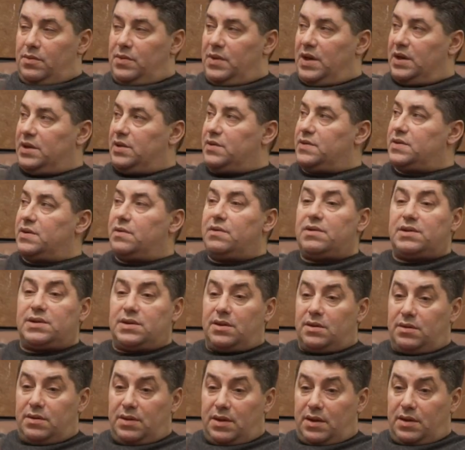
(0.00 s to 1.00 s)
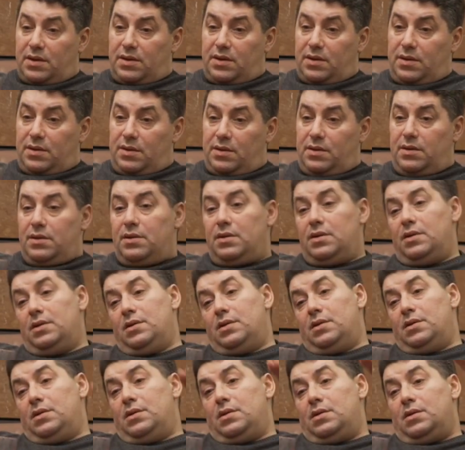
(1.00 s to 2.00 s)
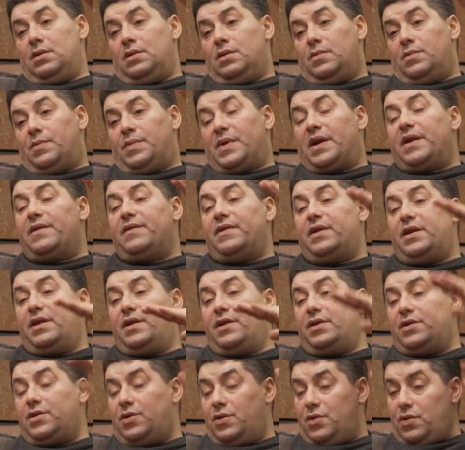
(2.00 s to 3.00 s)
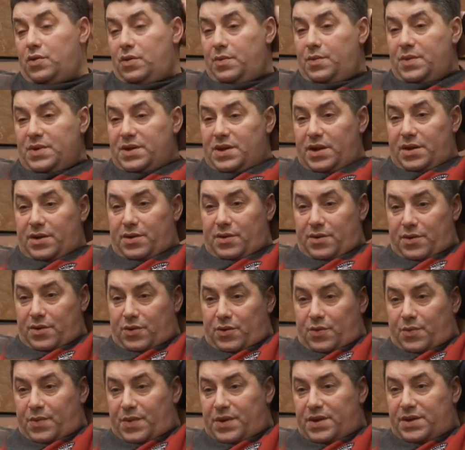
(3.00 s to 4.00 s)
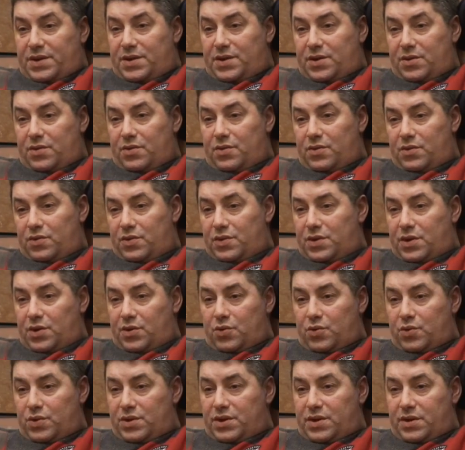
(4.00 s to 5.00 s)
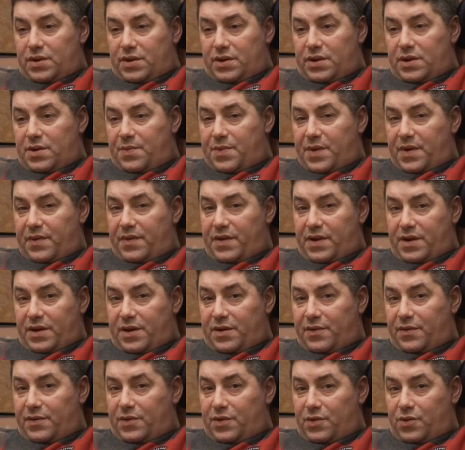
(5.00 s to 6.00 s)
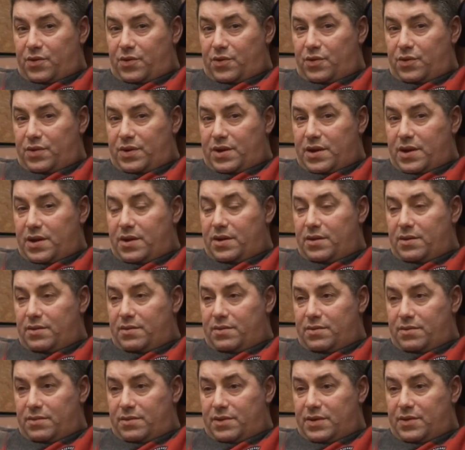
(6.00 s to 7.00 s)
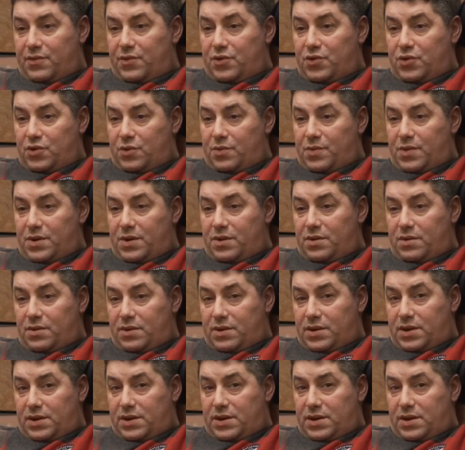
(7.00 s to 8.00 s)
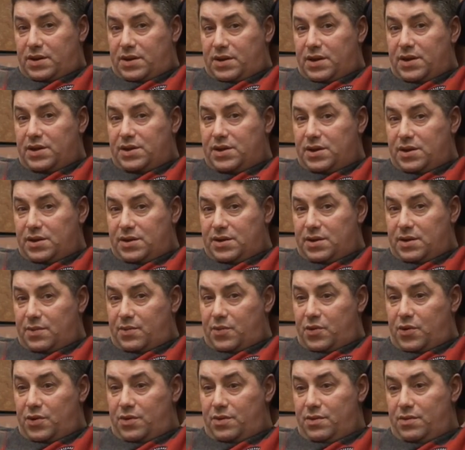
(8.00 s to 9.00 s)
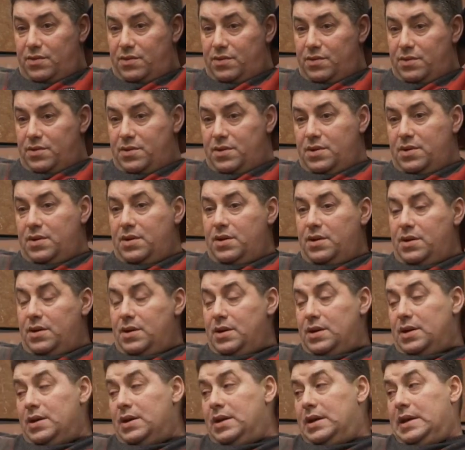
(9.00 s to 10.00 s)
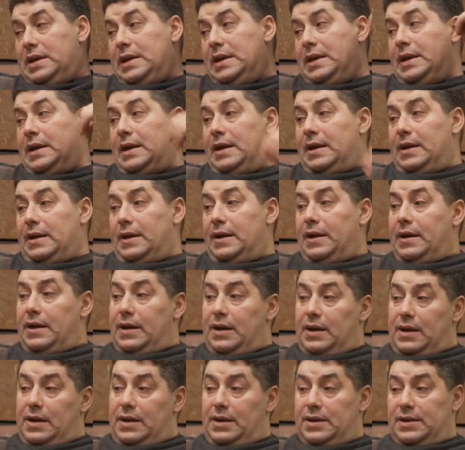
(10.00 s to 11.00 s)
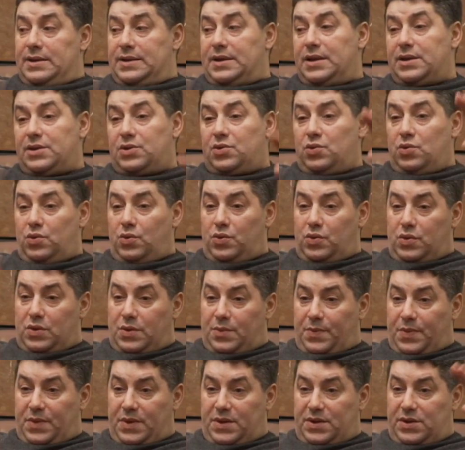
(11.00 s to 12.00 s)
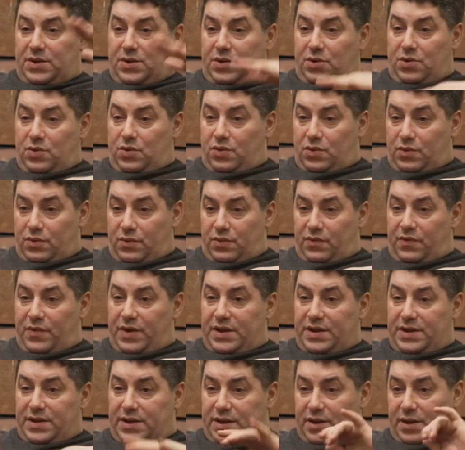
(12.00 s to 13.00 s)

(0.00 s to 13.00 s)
bullet. So this plate should be good enough to stand against such a bullet. So put this plate inside your bag, close it, and use such a handbag.